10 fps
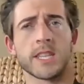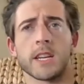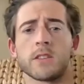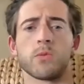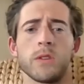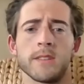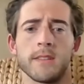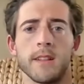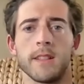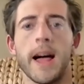six was
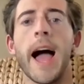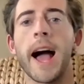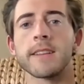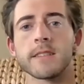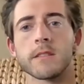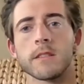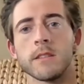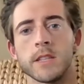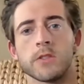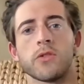the last
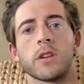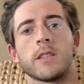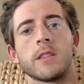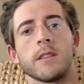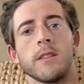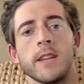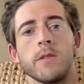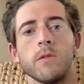district that,